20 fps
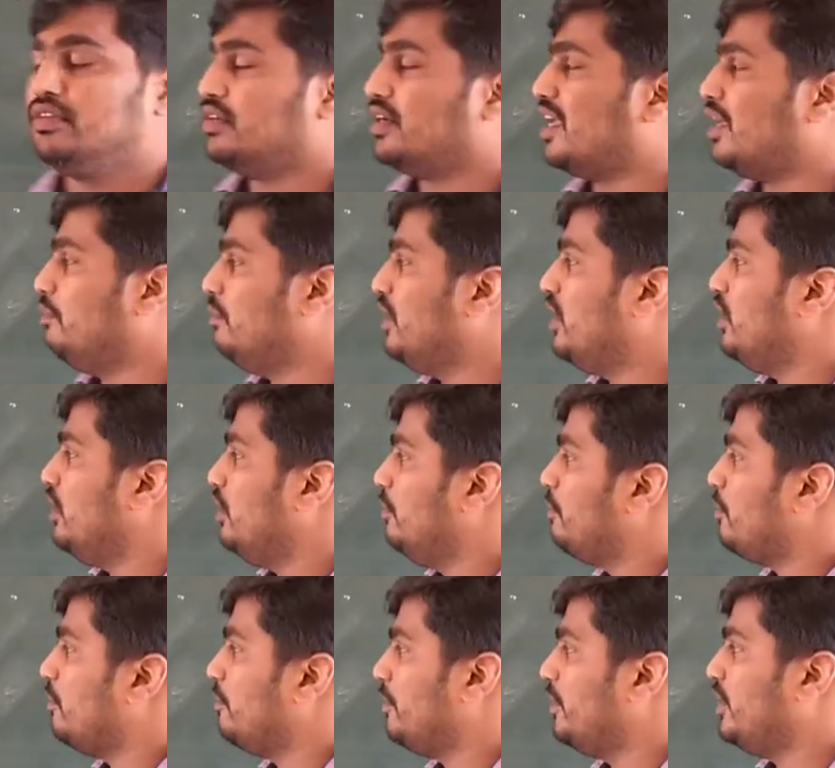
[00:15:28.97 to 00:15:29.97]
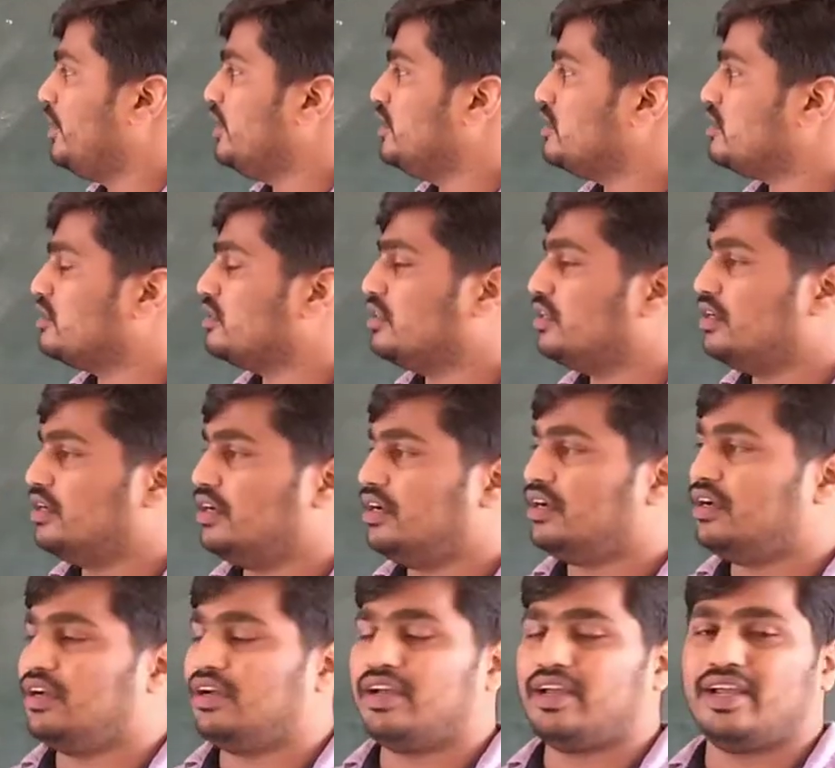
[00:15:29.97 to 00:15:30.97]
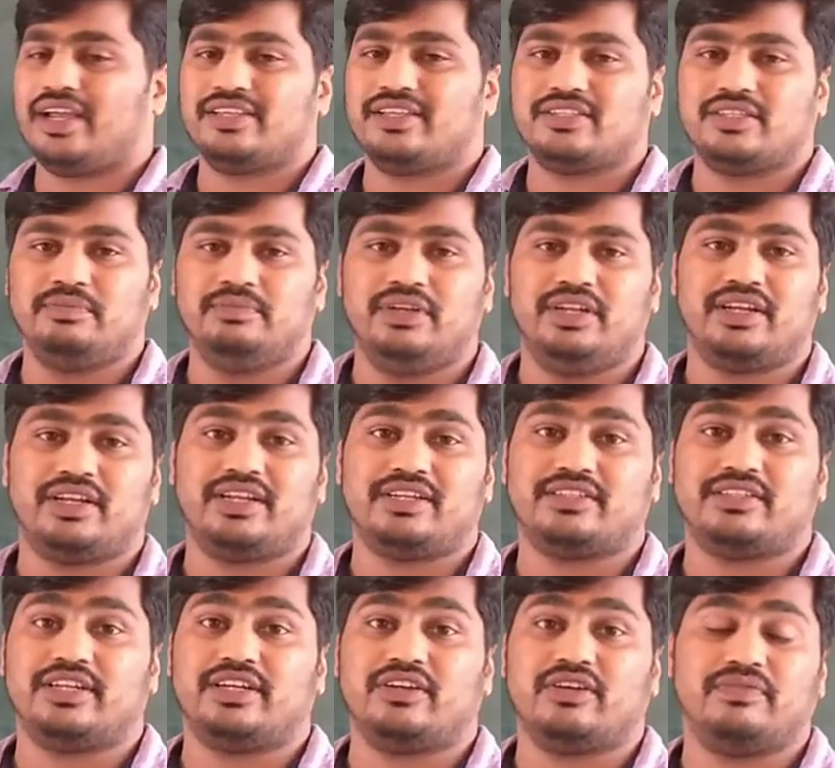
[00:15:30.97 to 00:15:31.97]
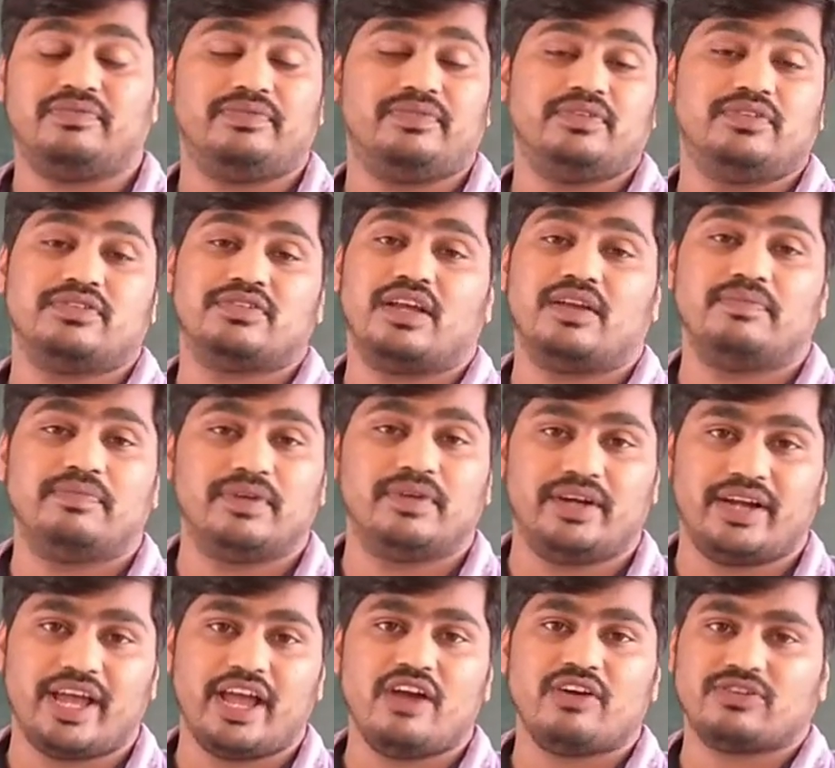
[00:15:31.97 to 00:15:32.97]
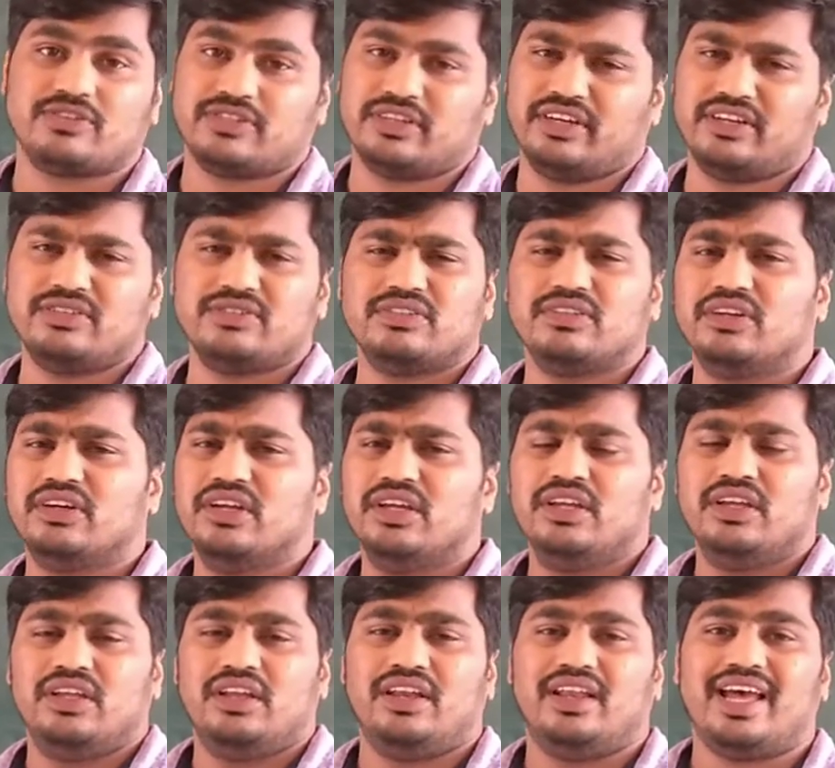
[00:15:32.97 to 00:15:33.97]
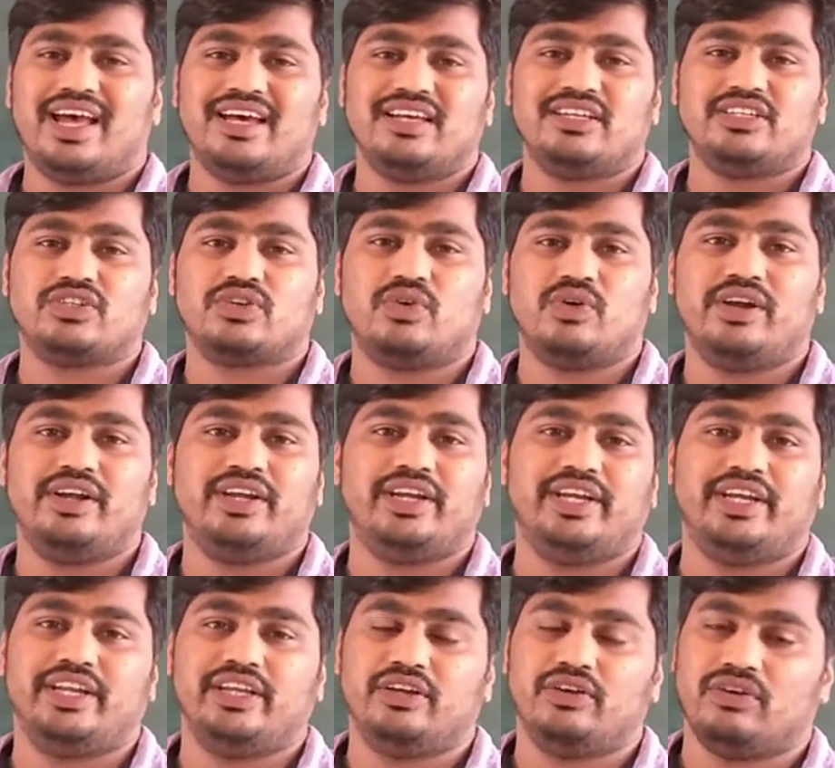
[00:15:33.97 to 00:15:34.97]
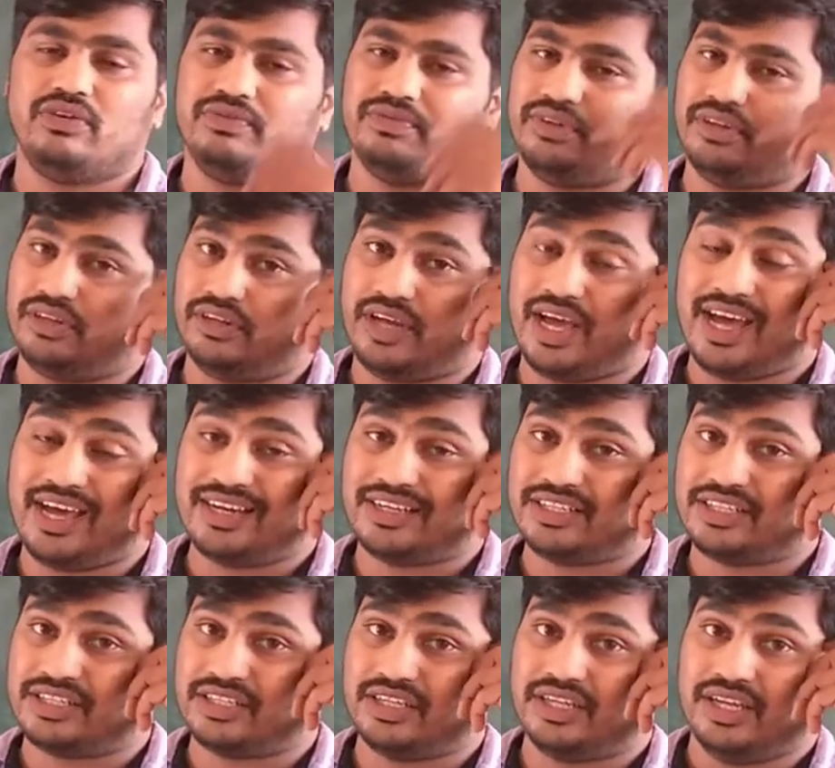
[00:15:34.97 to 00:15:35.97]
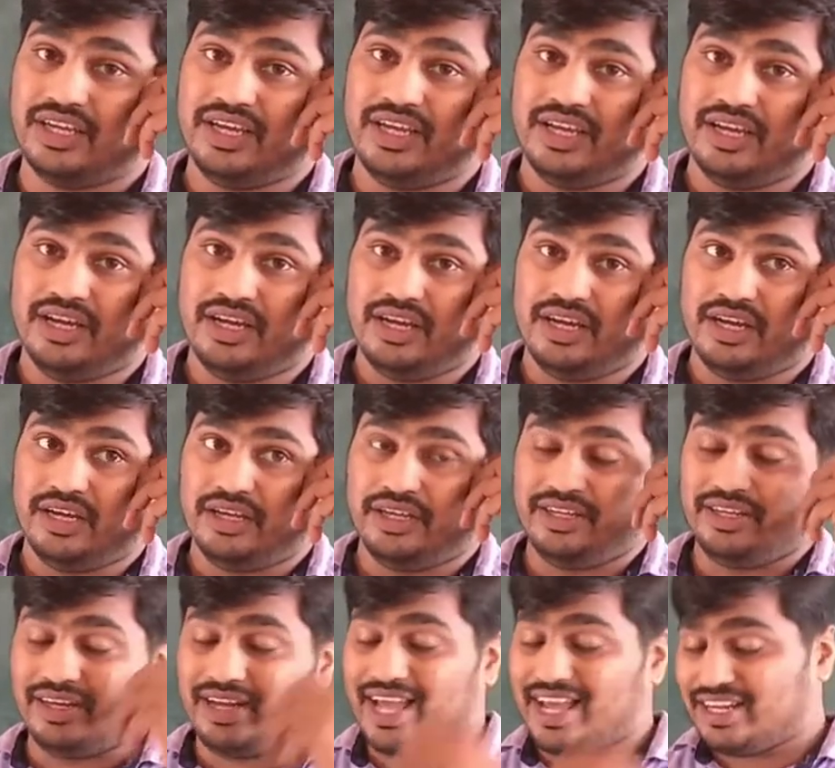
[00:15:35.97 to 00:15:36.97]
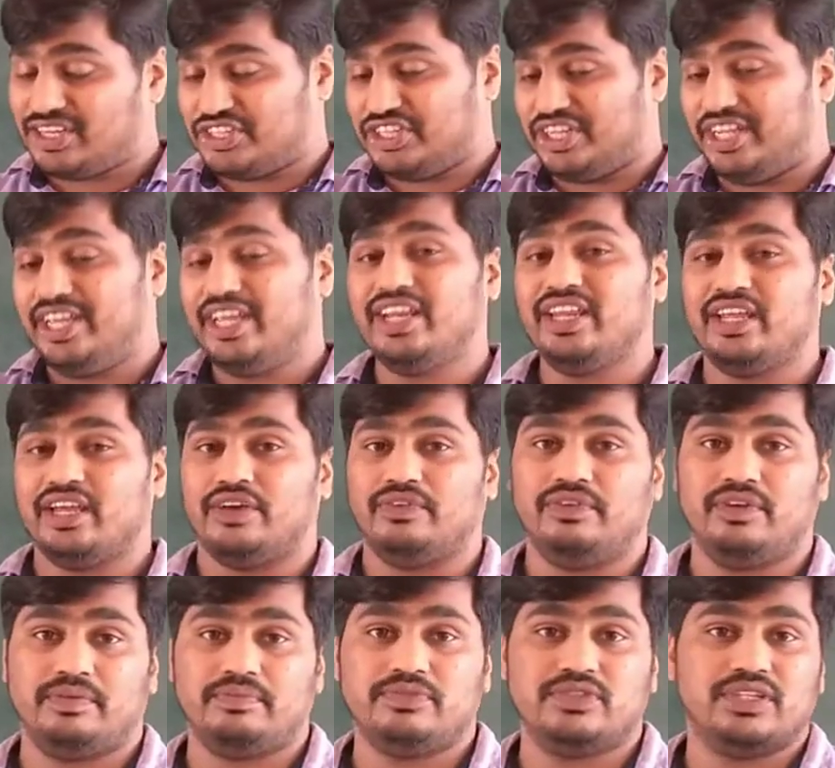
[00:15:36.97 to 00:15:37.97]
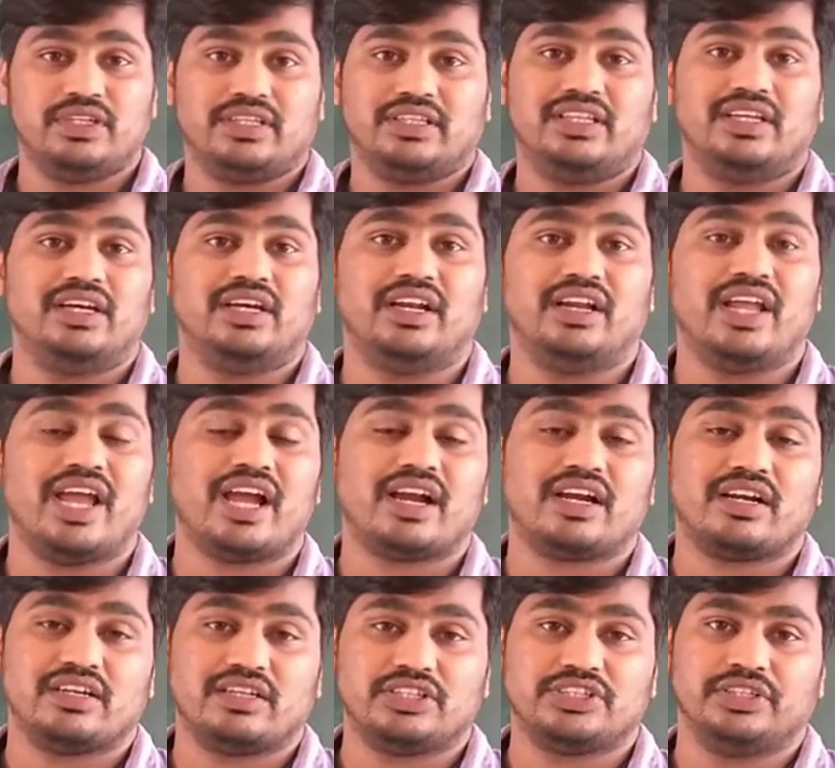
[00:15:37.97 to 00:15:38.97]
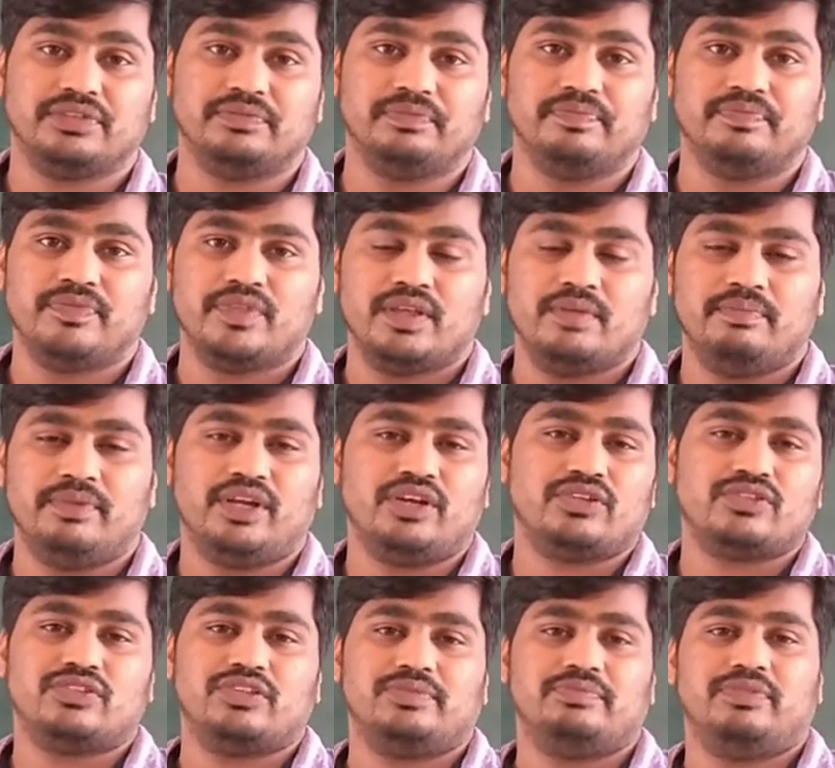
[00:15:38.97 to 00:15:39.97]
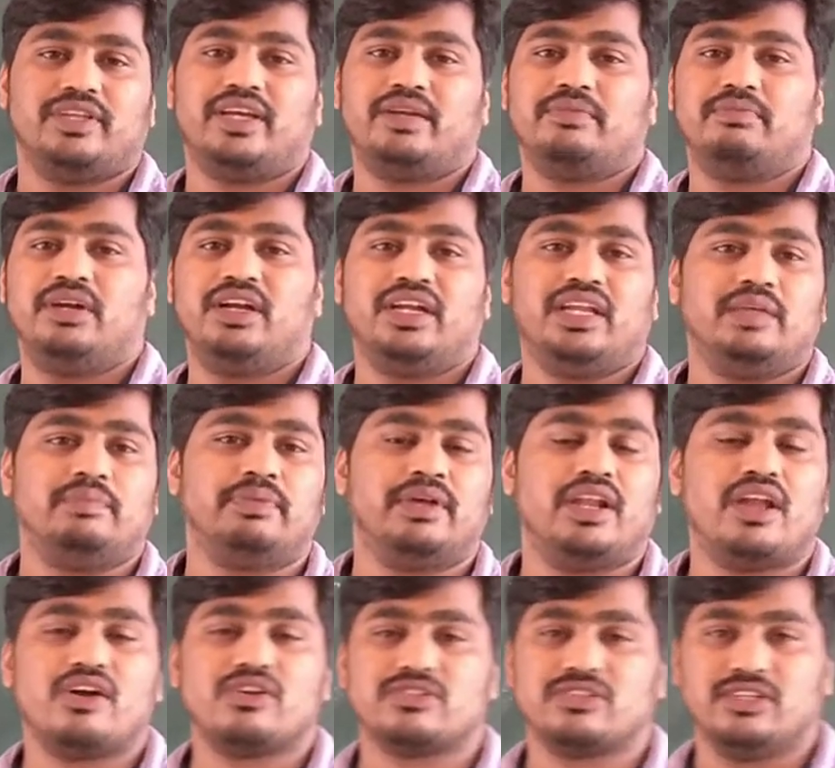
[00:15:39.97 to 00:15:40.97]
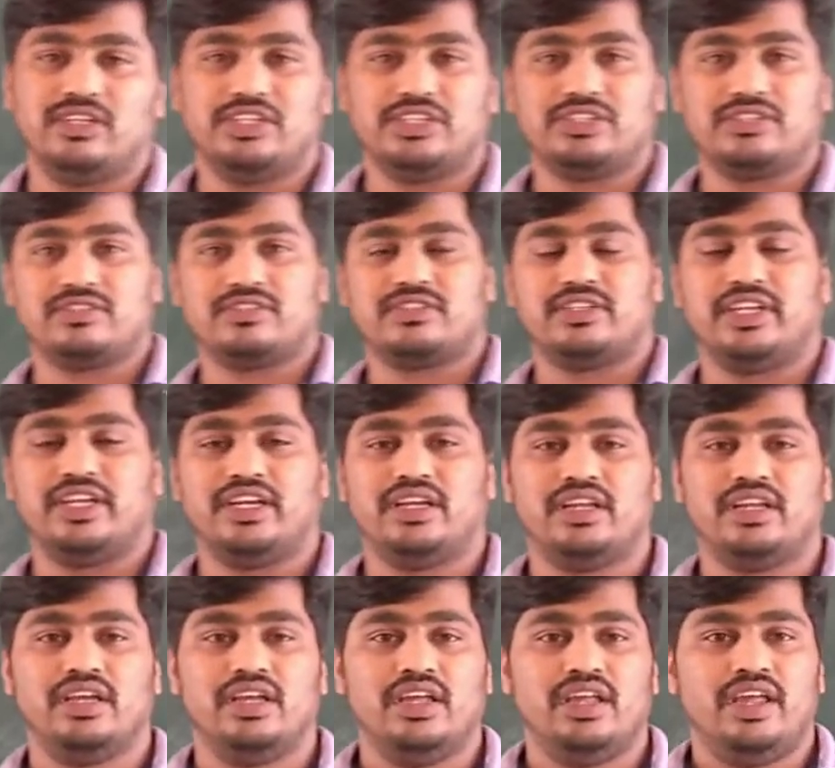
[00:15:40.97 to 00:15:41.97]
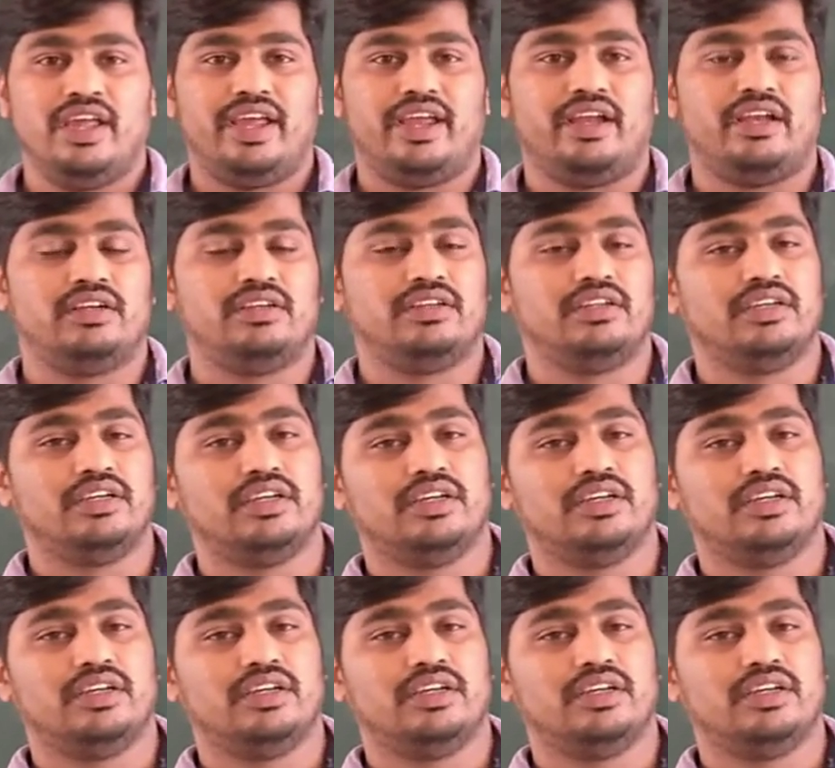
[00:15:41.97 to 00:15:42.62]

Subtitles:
chemical properties as similar as that of sulfur dioxide. So large quantity of a in large area we observe the reaction because of their multiple oxidation state and